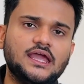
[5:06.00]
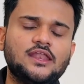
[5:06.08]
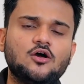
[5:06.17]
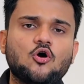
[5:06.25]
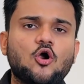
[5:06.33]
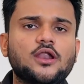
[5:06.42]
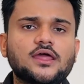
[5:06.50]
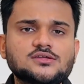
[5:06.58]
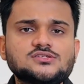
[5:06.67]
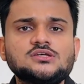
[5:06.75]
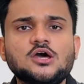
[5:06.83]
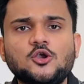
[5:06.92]
in
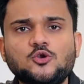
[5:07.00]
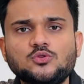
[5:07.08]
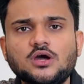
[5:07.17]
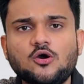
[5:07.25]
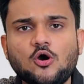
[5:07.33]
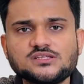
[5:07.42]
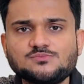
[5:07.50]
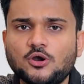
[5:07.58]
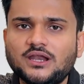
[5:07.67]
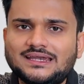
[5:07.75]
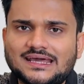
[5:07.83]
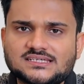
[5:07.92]
accordance to the
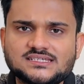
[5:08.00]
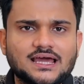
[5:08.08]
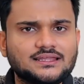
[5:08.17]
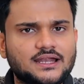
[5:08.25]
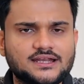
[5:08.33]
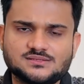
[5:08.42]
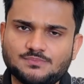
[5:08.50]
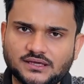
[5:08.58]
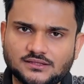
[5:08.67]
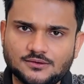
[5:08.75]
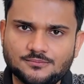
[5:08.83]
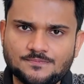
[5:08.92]
corresponding tech stack, that is
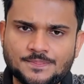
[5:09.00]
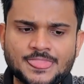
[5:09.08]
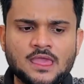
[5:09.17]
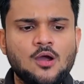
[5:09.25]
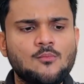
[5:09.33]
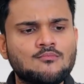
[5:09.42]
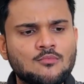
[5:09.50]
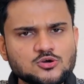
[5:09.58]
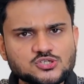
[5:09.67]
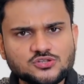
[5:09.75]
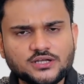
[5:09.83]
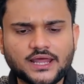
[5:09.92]
Python.
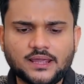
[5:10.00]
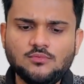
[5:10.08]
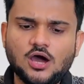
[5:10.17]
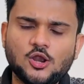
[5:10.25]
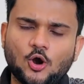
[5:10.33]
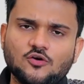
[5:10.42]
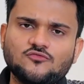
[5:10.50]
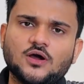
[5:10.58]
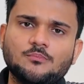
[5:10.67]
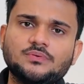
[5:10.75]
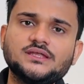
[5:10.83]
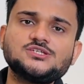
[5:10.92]
Most of the time, a lot of
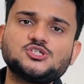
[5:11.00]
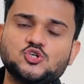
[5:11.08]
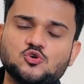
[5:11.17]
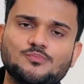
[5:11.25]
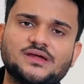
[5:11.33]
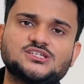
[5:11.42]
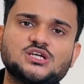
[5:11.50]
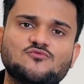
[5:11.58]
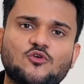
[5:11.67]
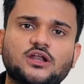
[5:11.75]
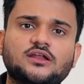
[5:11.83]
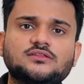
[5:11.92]
companies do mention
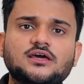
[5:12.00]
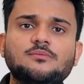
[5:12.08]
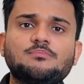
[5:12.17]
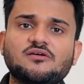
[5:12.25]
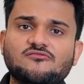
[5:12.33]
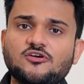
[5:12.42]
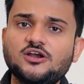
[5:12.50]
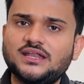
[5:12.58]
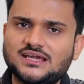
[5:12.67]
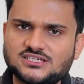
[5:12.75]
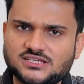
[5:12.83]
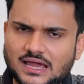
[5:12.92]
what are their preferred
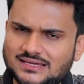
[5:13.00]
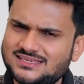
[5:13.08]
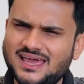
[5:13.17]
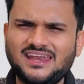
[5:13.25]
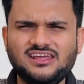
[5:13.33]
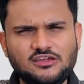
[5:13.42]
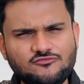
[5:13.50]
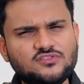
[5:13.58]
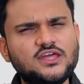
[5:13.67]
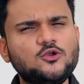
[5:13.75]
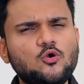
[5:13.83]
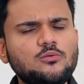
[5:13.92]
tech stacks. And if
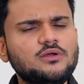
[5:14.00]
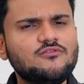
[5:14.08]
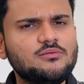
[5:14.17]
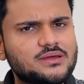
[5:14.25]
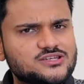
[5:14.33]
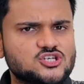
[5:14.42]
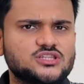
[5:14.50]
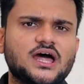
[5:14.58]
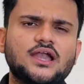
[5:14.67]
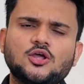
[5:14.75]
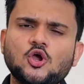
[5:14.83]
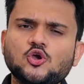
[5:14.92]
they don't even mention
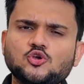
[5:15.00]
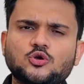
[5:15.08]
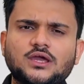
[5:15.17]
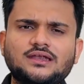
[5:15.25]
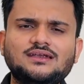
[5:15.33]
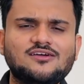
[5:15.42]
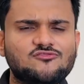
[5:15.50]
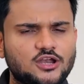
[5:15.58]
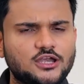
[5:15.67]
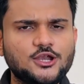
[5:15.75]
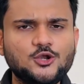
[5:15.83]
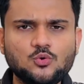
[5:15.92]
that, you can
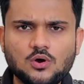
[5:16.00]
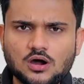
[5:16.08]
definitely do